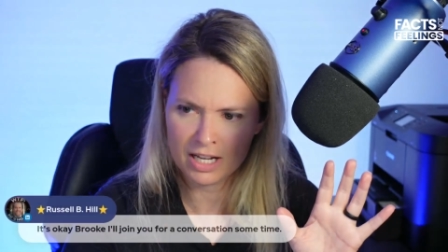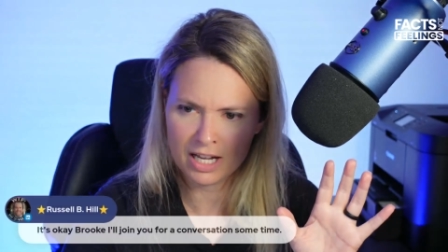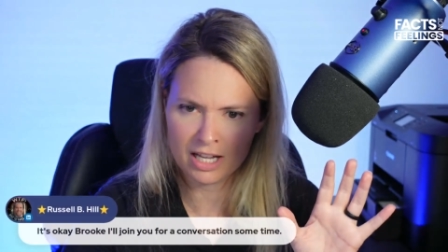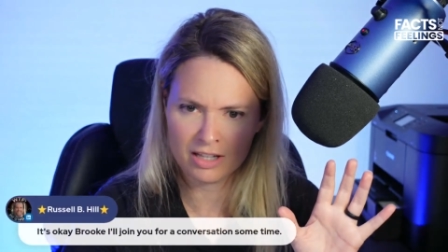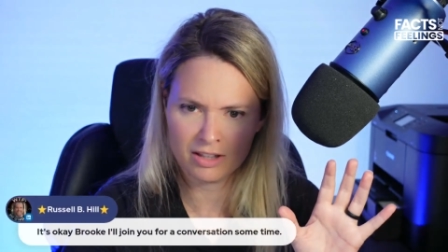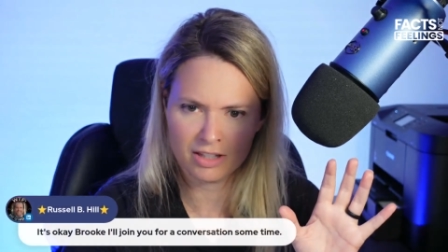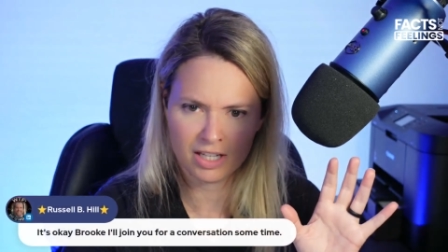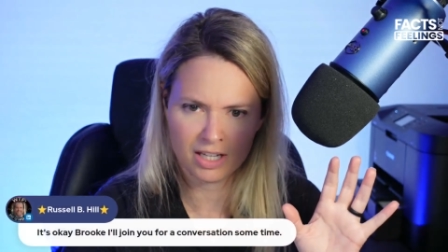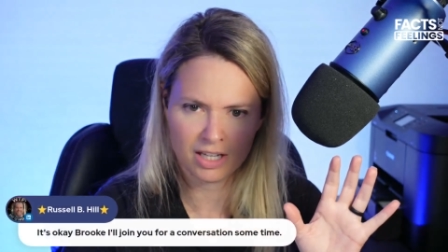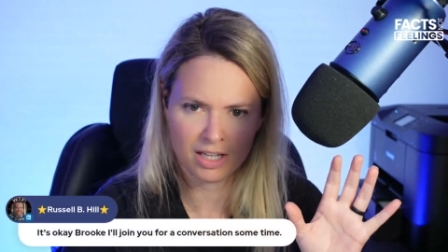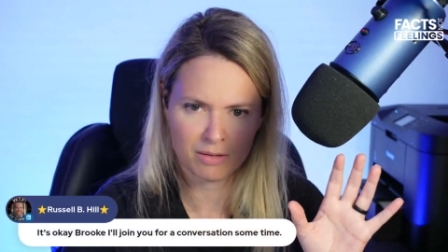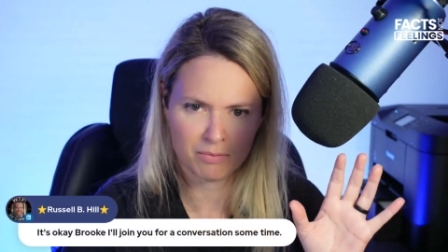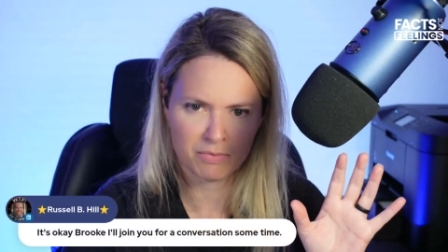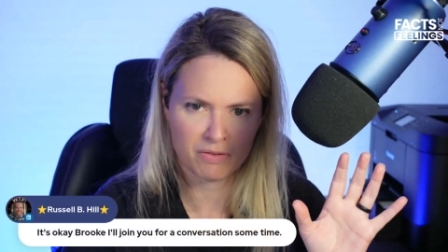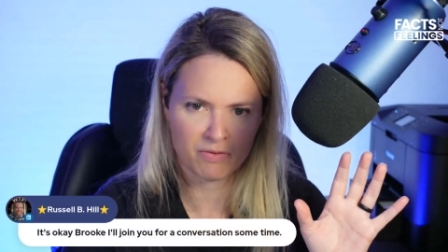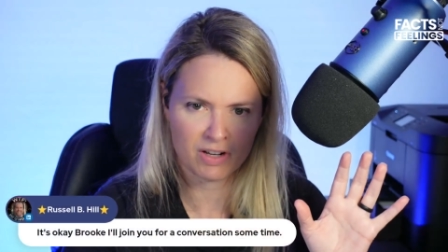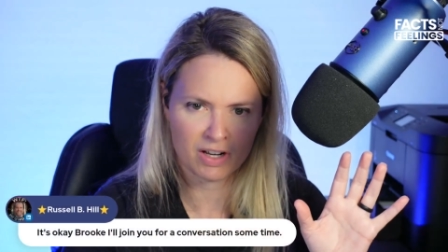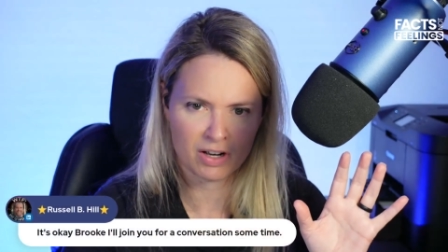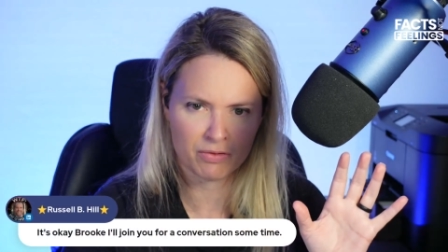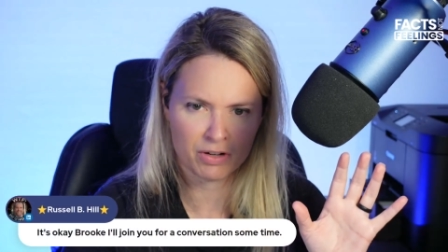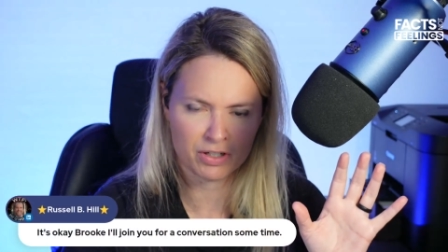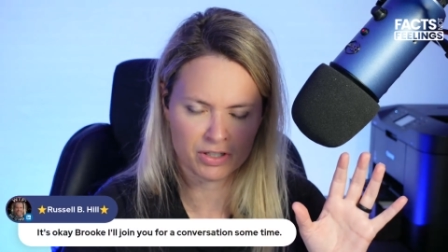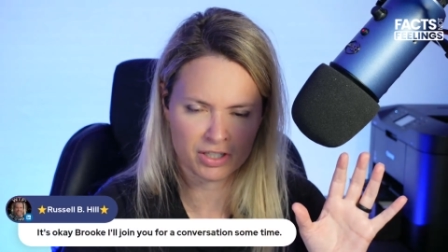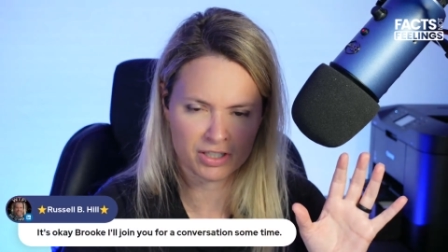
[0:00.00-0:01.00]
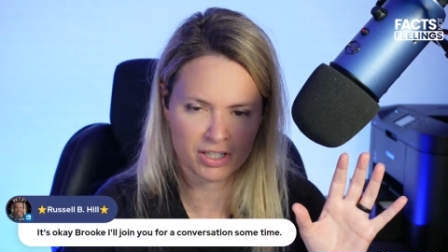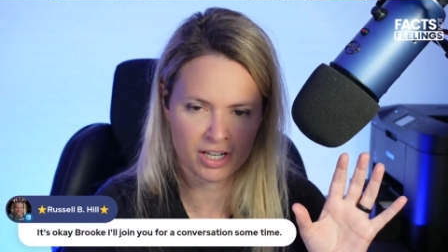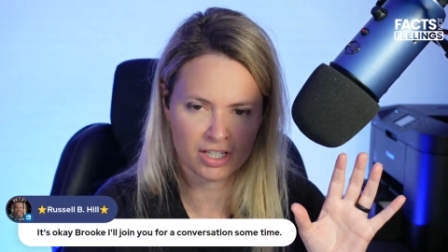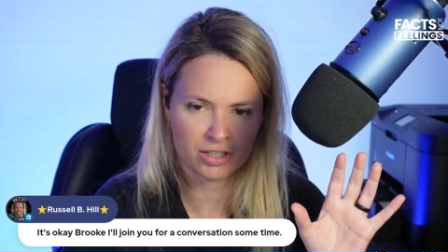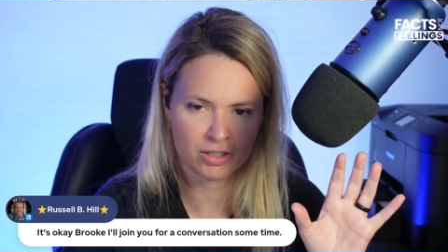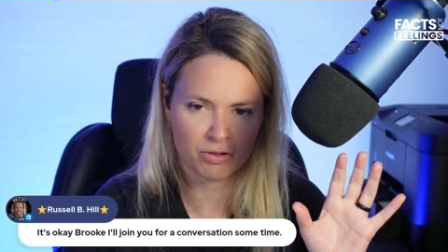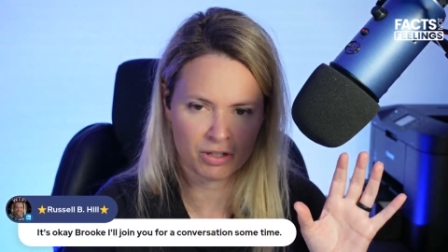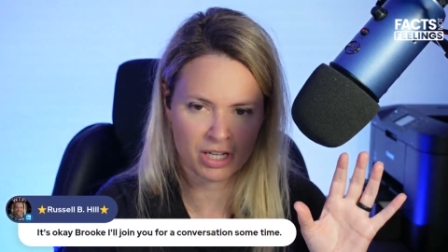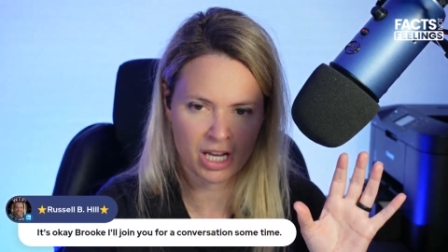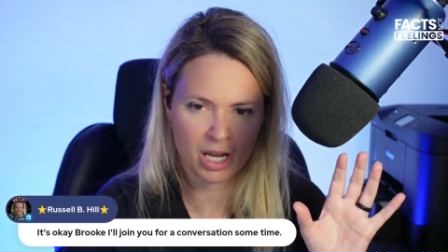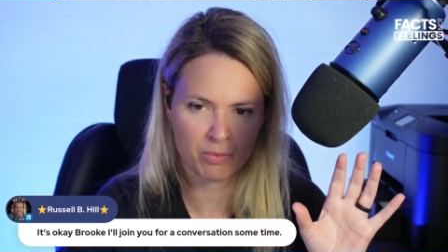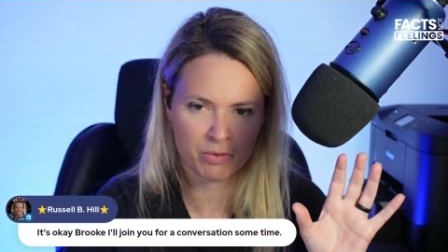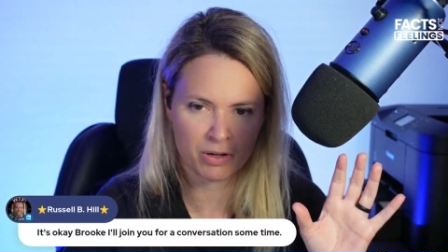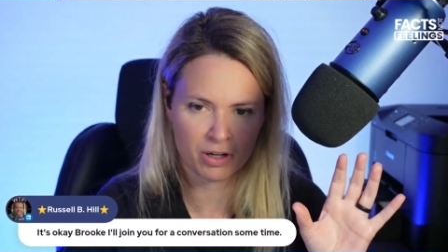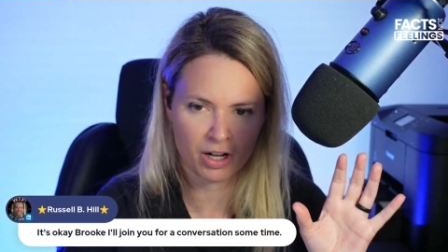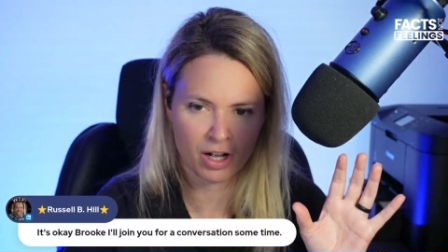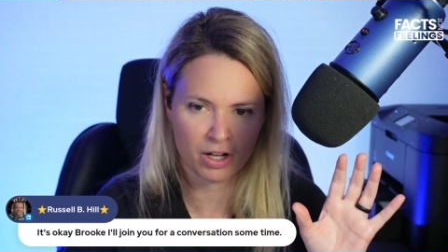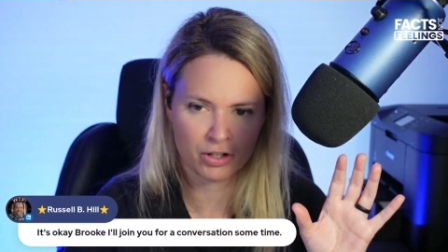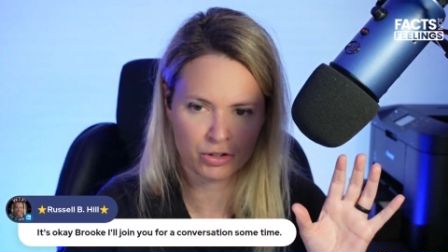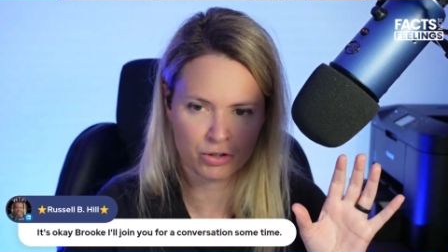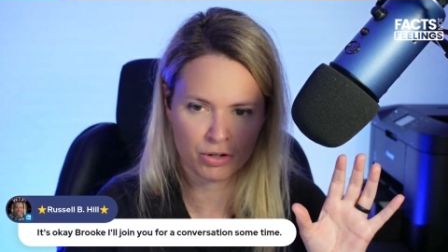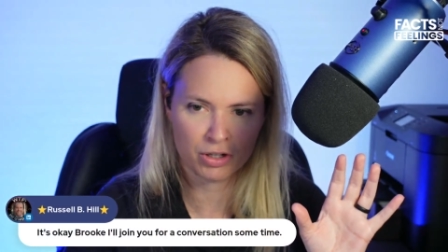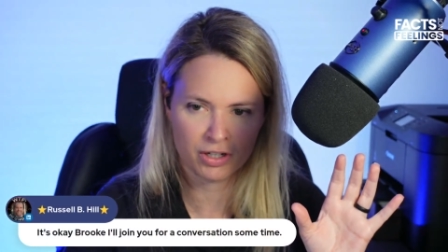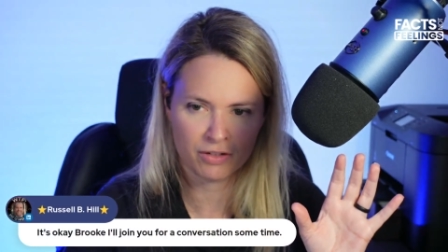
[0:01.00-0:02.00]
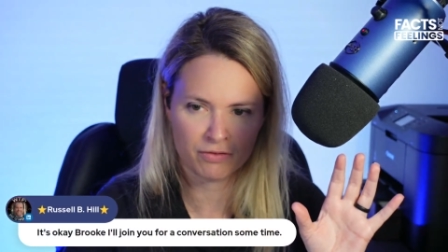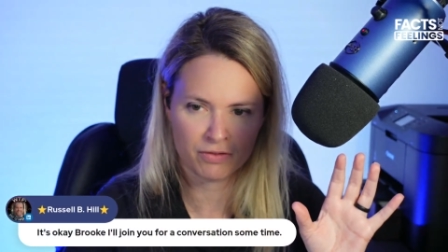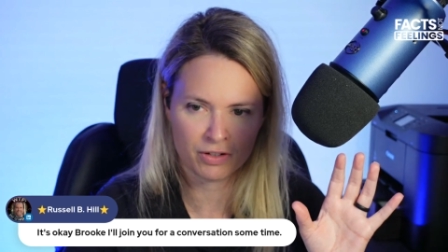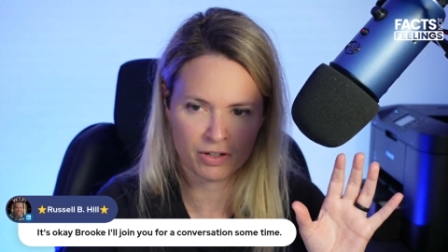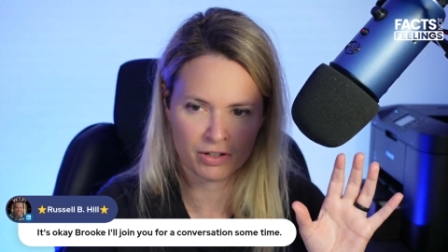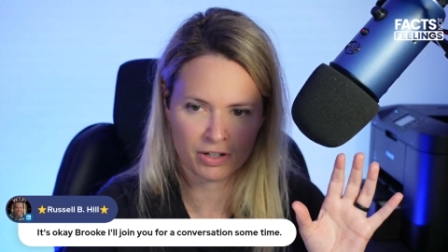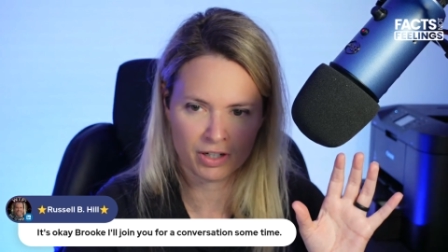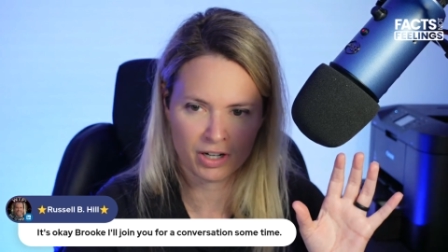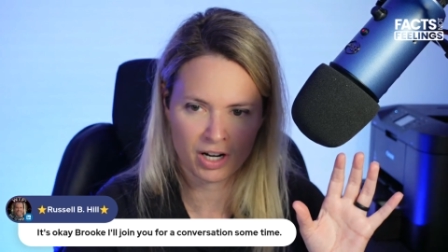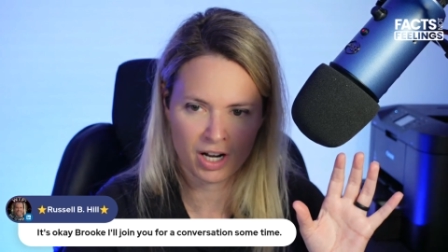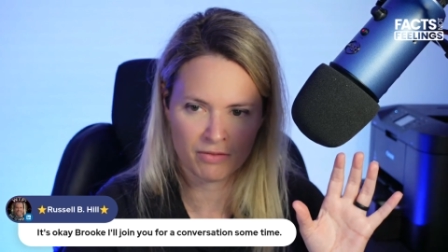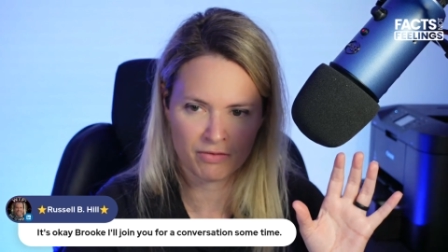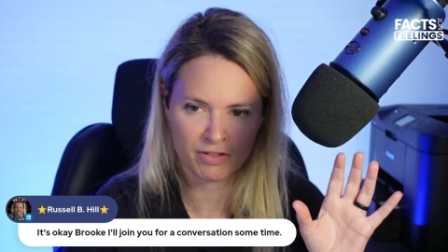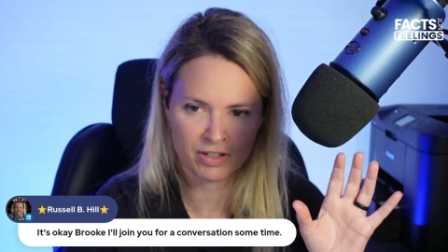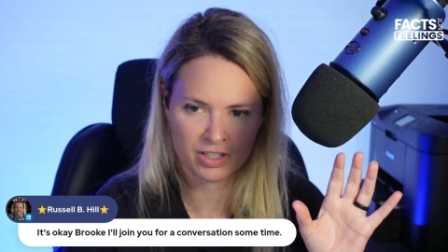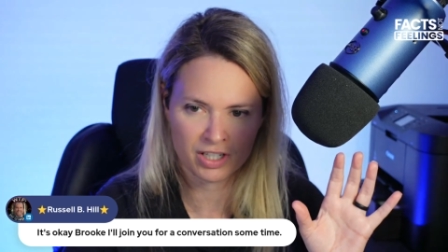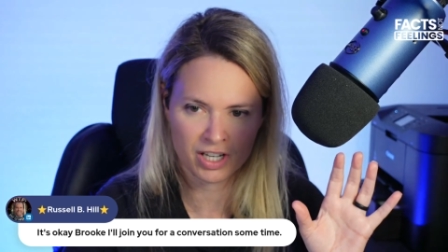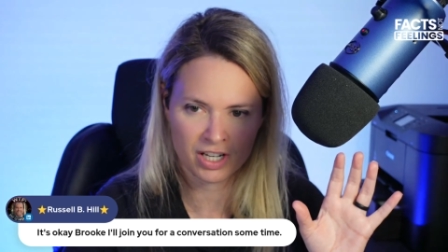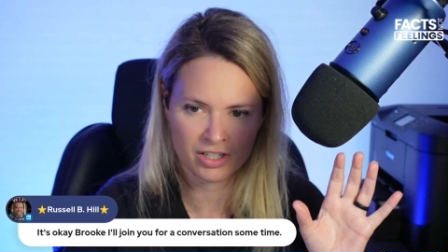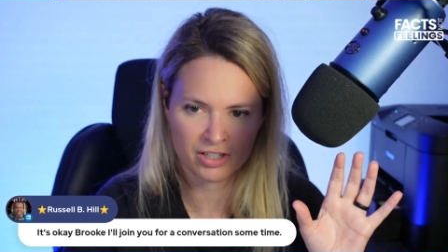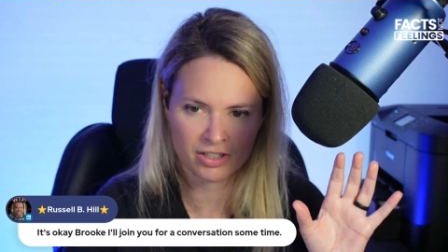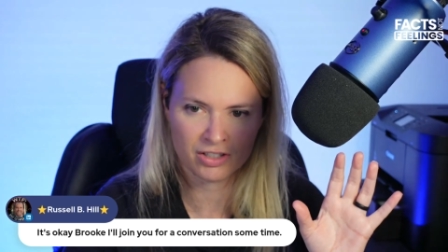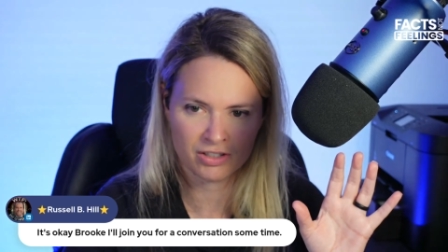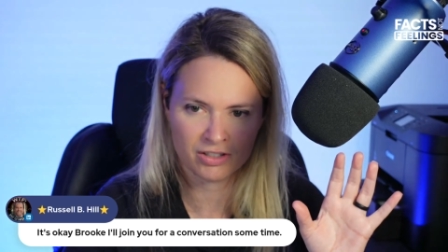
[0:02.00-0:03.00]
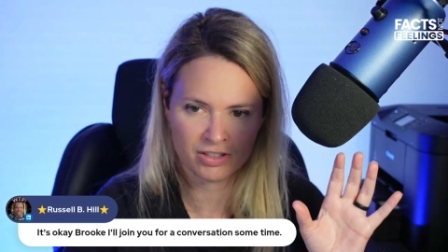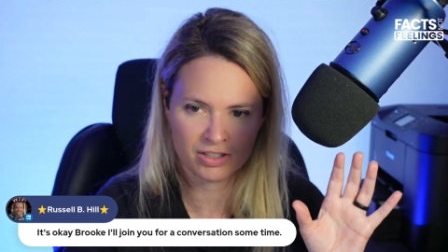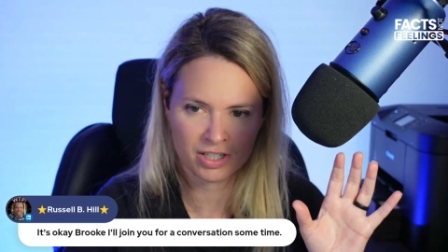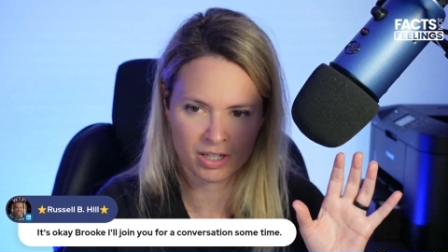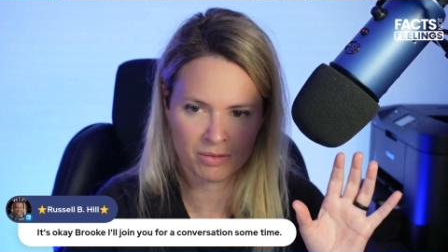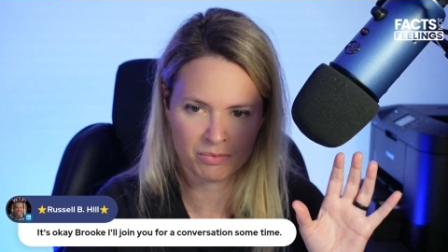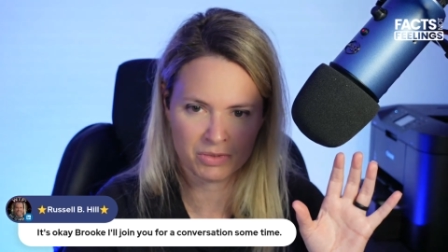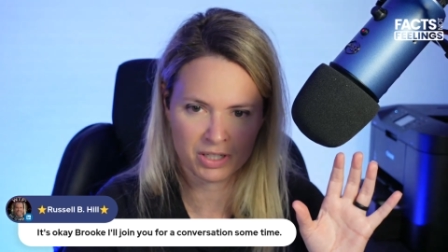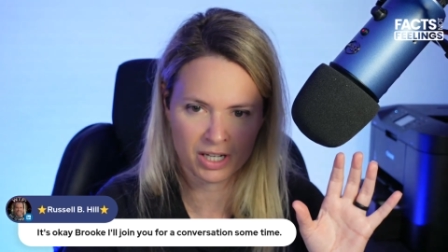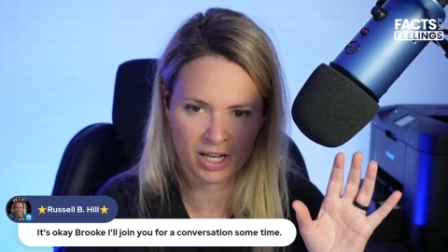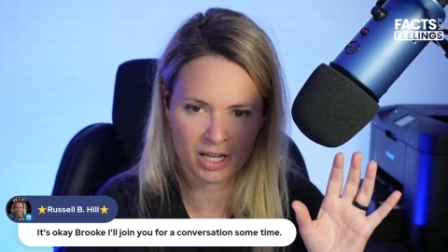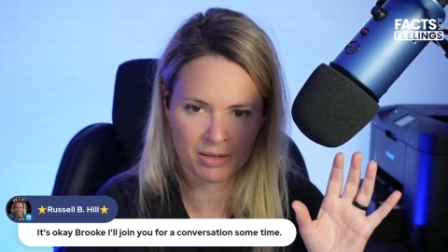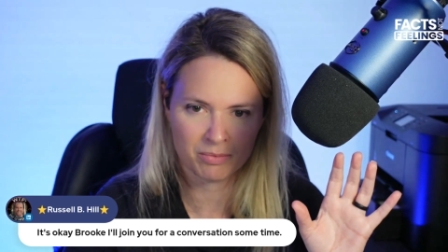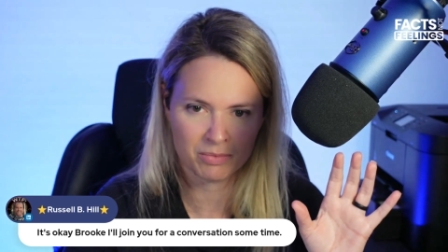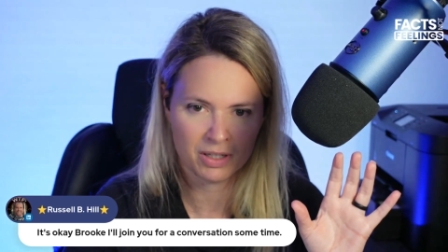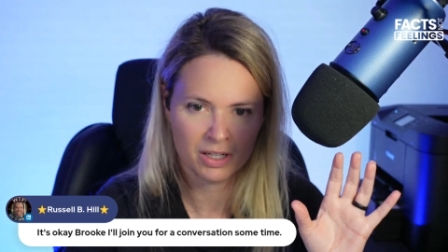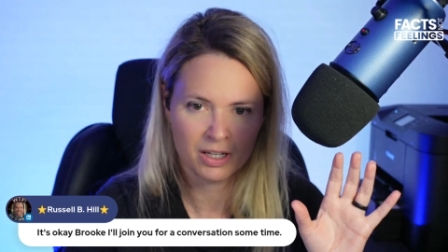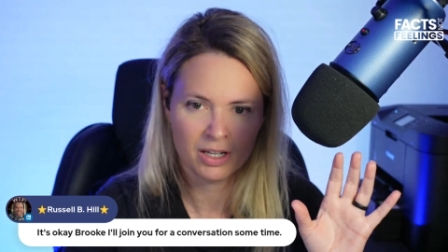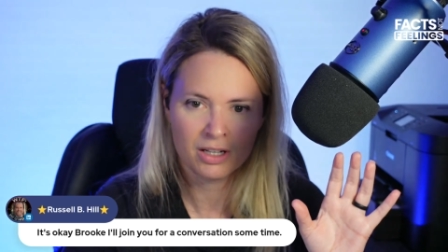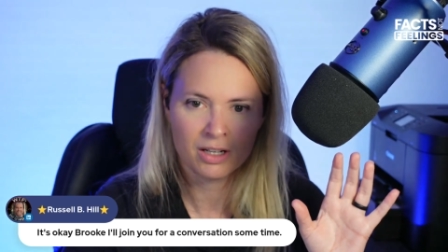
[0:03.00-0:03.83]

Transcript: And then we've got Russell saying, it's okay, Brooke, I'll join you for a conversation sometime.